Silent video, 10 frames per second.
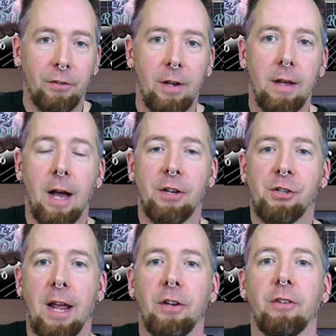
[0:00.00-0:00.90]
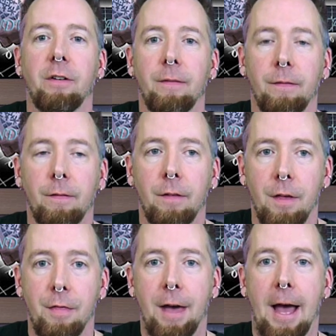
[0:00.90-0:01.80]
See, I changed
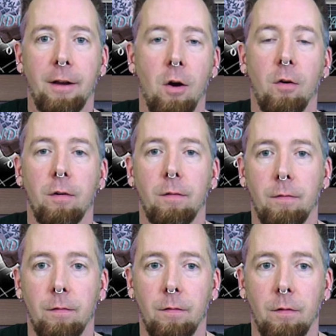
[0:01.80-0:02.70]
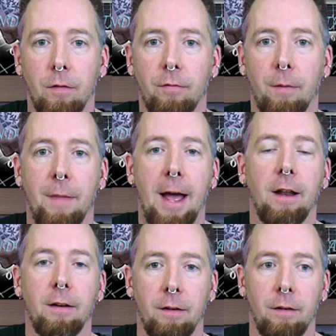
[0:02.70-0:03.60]
that note from
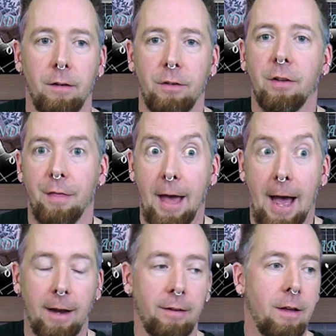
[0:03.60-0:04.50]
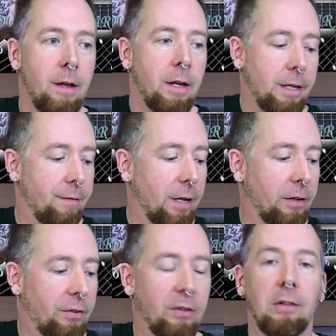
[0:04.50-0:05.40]
that to that,
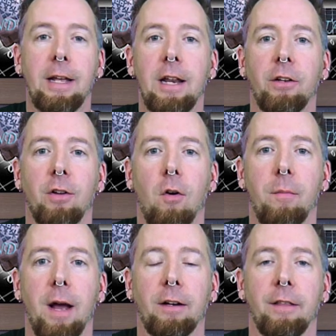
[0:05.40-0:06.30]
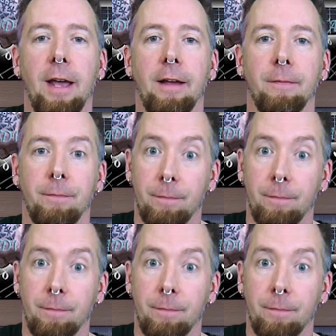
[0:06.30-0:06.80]
giving us this leading tone back to the A.